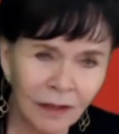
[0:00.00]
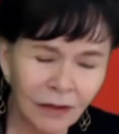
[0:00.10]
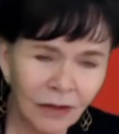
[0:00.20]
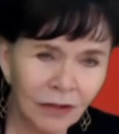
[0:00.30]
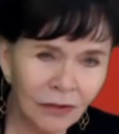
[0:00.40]

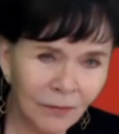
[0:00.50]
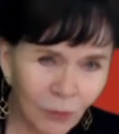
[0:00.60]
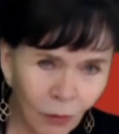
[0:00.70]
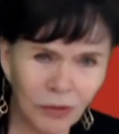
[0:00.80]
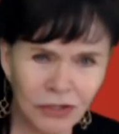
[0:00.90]
You, of
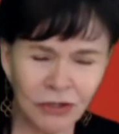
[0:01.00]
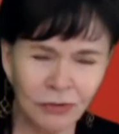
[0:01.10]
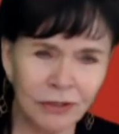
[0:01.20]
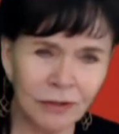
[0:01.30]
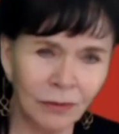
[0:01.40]
course you
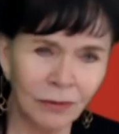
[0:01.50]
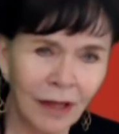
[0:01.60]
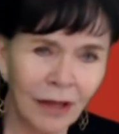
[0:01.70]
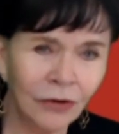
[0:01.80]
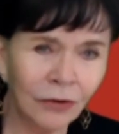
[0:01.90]
do.
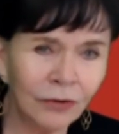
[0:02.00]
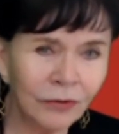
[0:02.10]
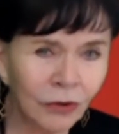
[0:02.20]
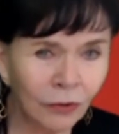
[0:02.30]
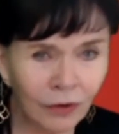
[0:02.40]
You're
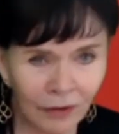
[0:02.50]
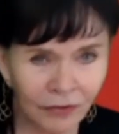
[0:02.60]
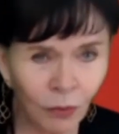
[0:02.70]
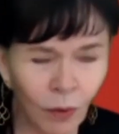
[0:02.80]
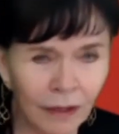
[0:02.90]
you're not
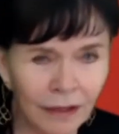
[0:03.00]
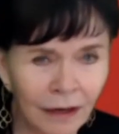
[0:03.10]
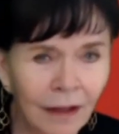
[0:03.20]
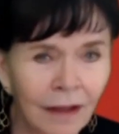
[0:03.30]
the one.